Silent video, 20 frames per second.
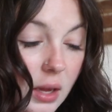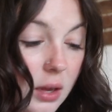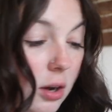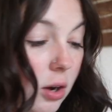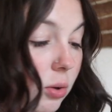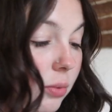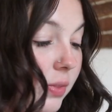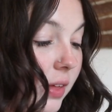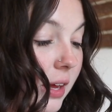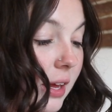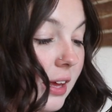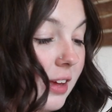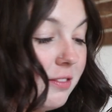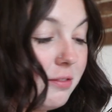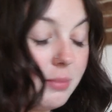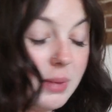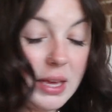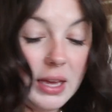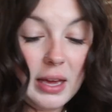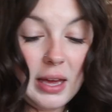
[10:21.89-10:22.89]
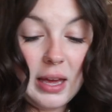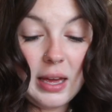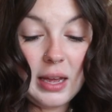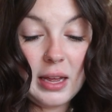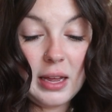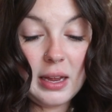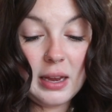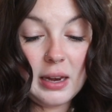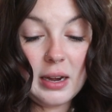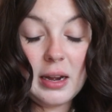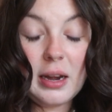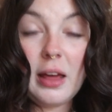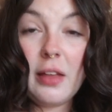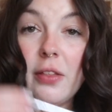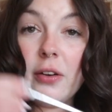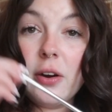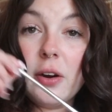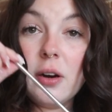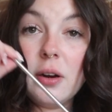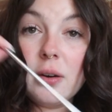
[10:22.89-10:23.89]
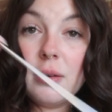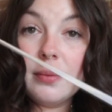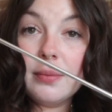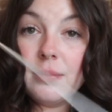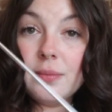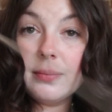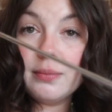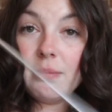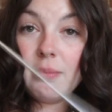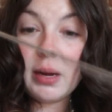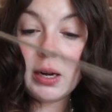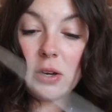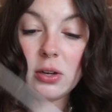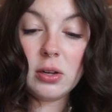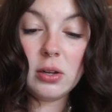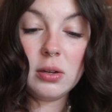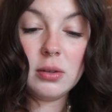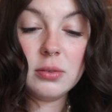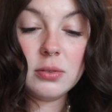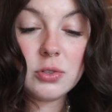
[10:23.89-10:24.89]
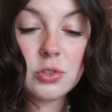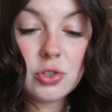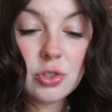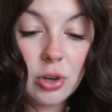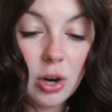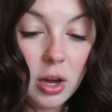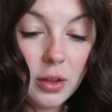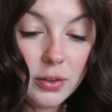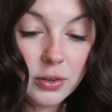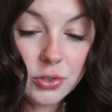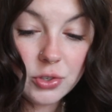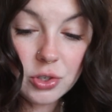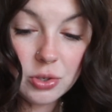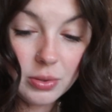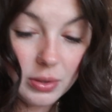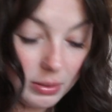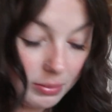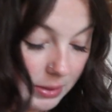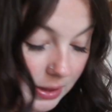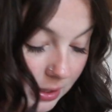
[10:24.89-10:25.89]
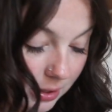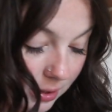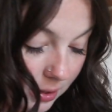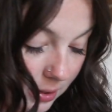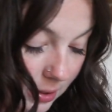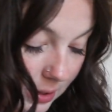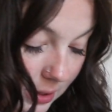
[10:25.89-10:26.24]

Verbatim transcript: Oh, they gave me another metal straw. There's two of them in there.